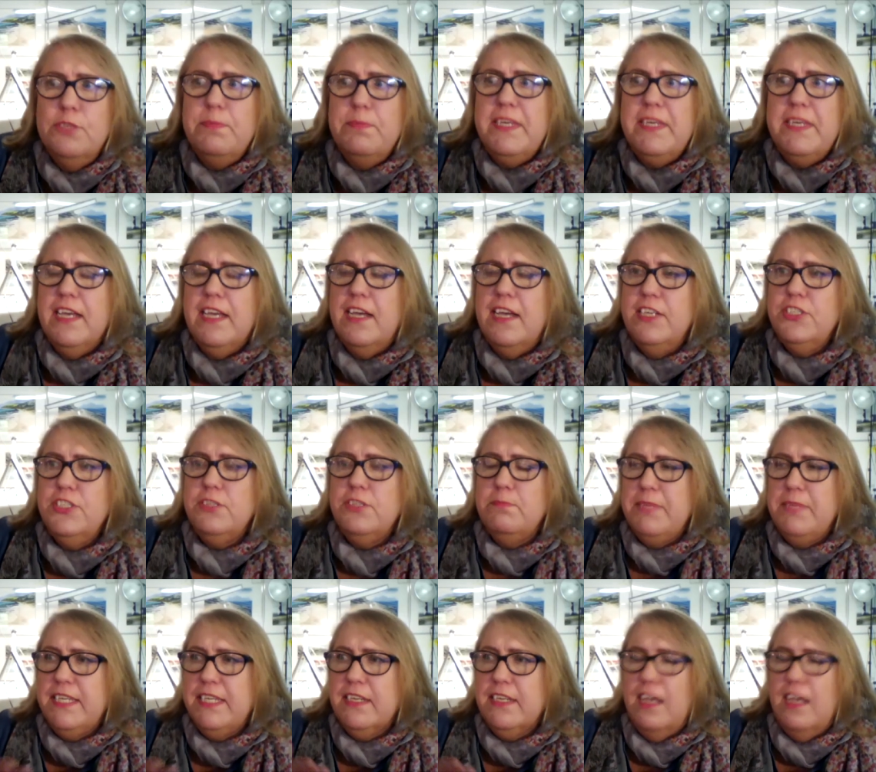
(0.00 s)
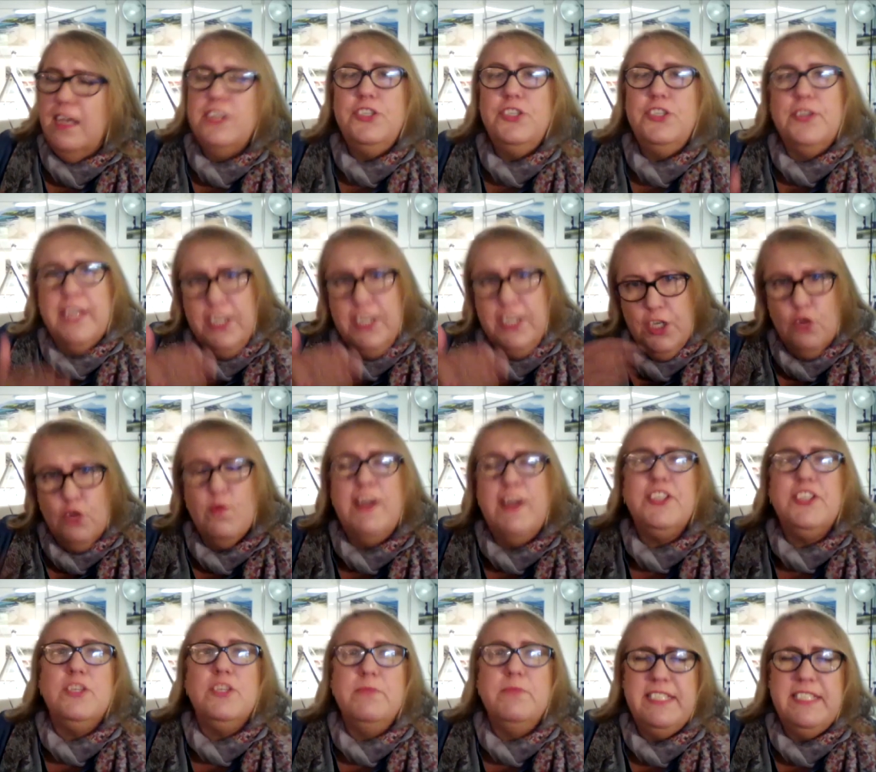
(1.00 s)
because because fun. you can correct
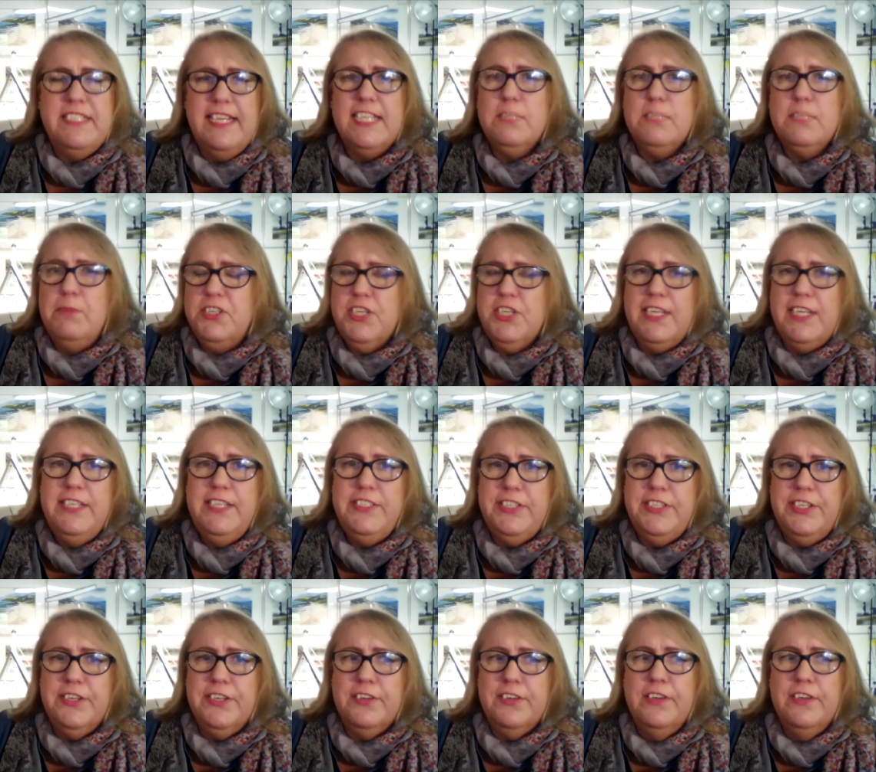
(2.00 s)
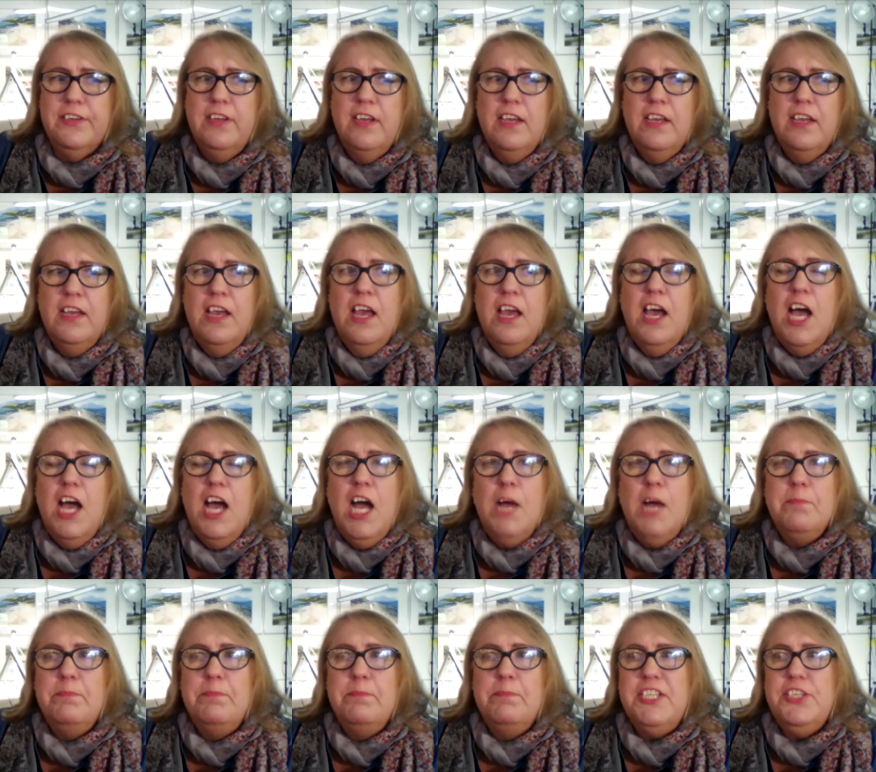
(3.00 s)
your mistakes much easier. Yeah. Um,
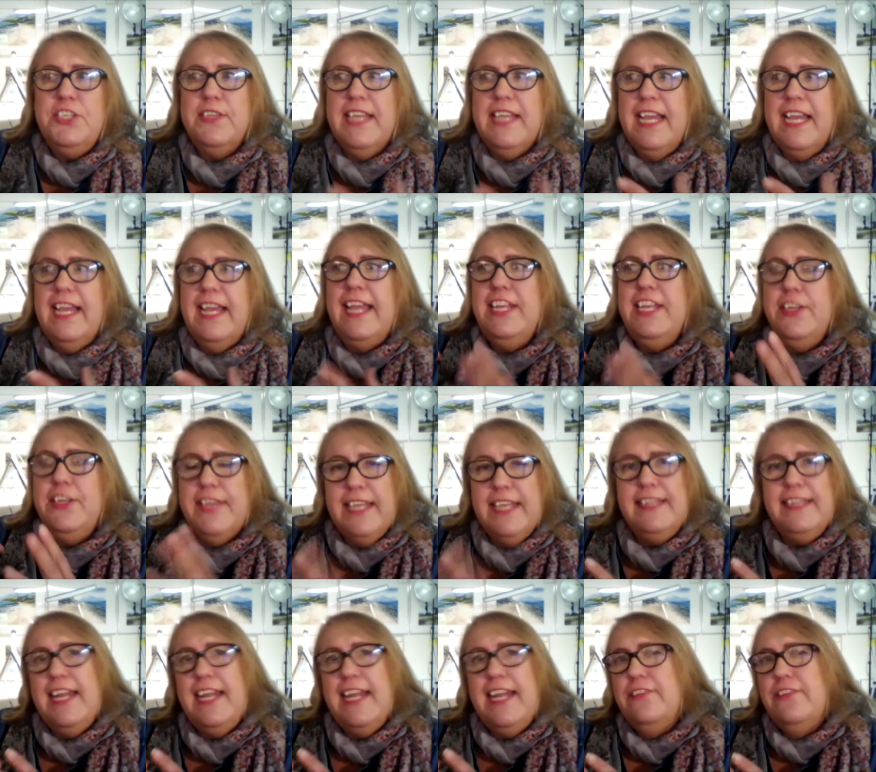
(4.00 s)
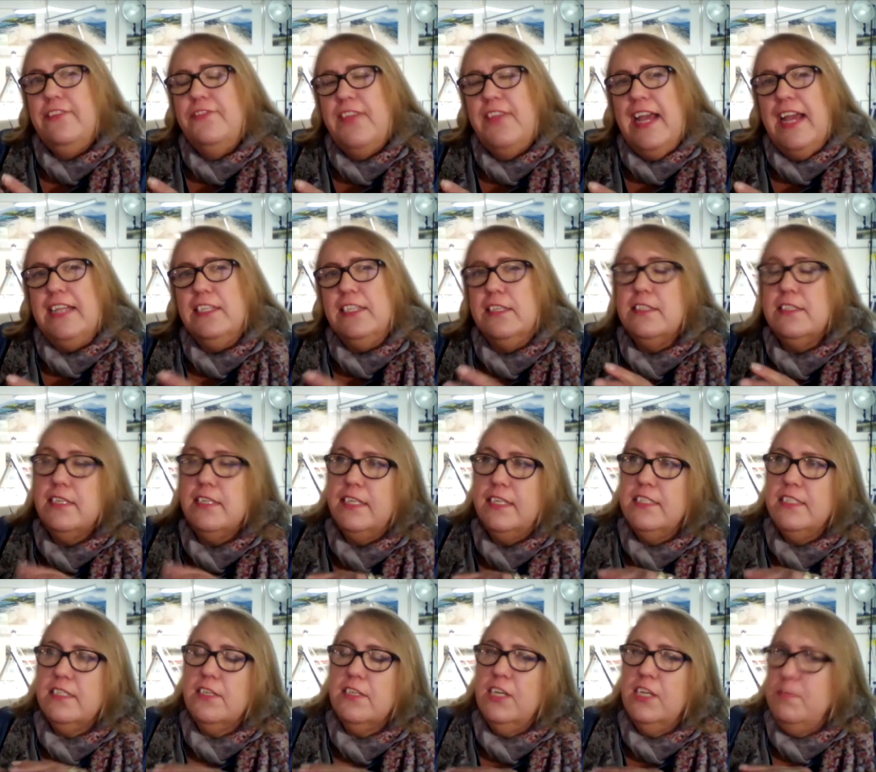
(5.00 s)
but you get and you get that effect. It's it's
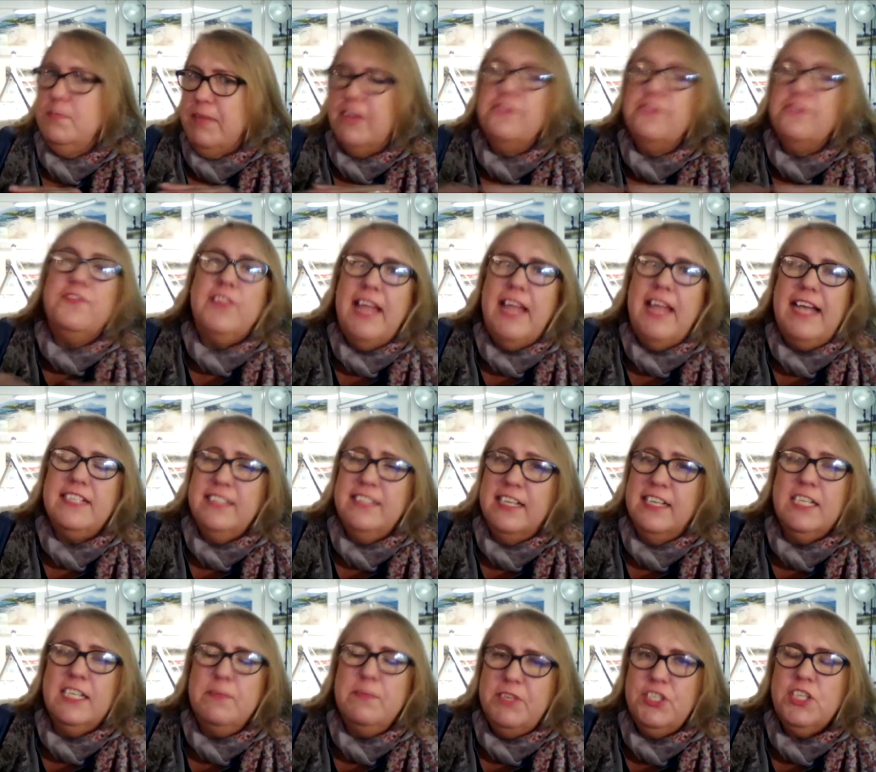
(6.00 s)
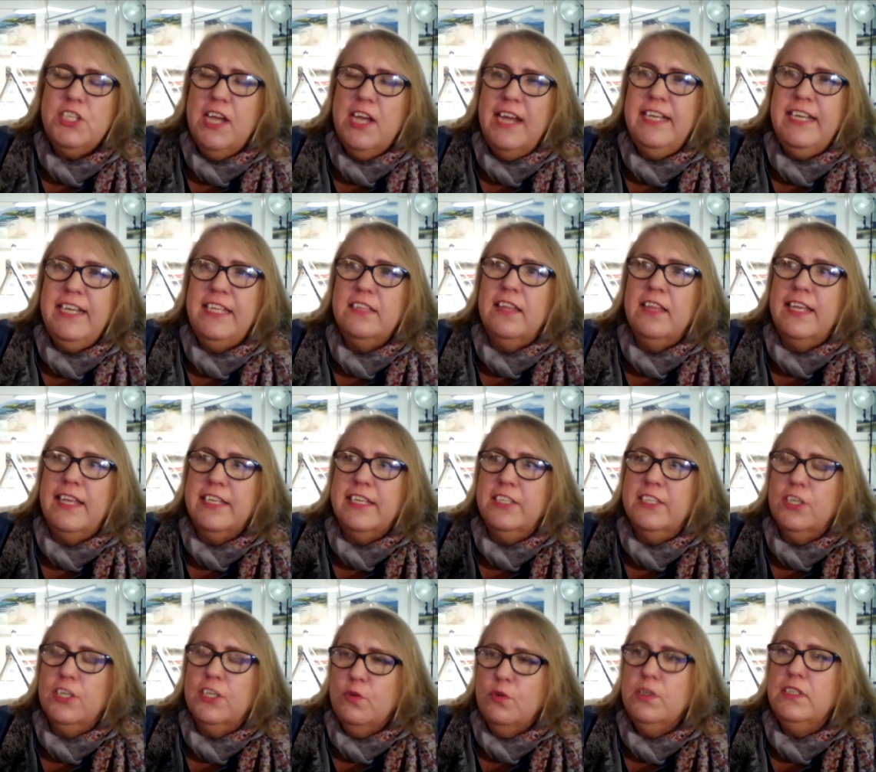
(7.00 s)
going to be a flat. It's not going to be shiny like an
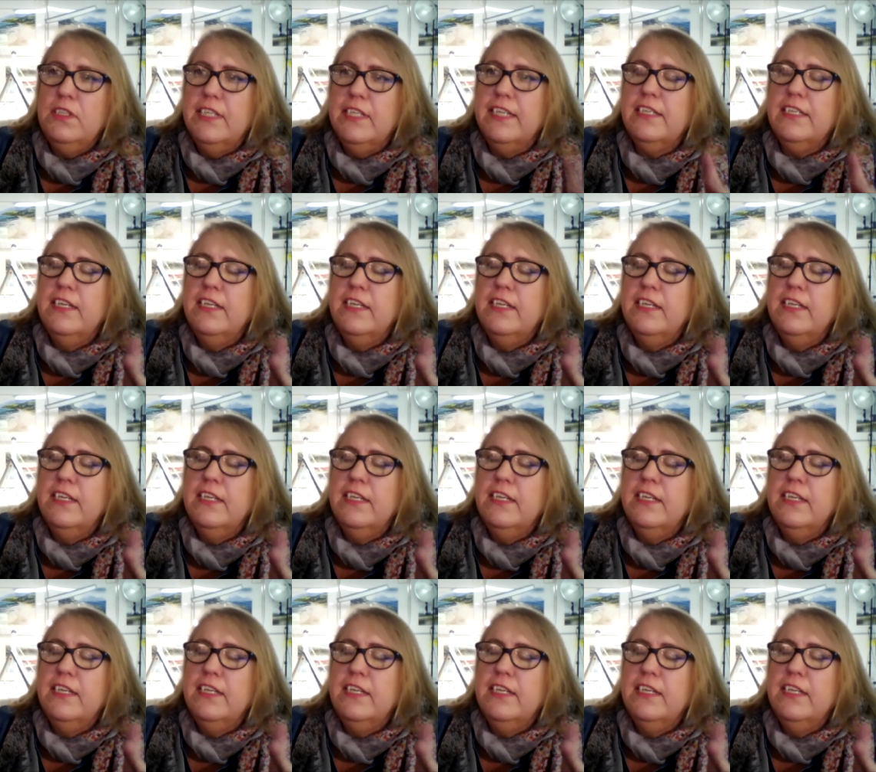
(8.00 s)
acrylic